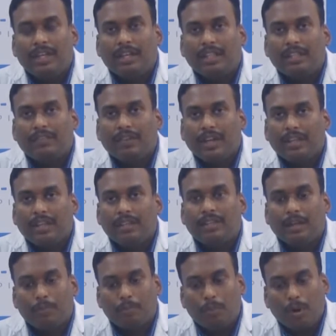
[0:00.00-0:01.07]
risk factors
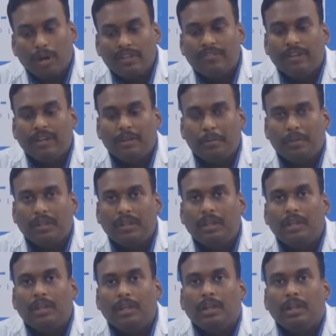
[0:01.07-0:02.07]
are modifiable.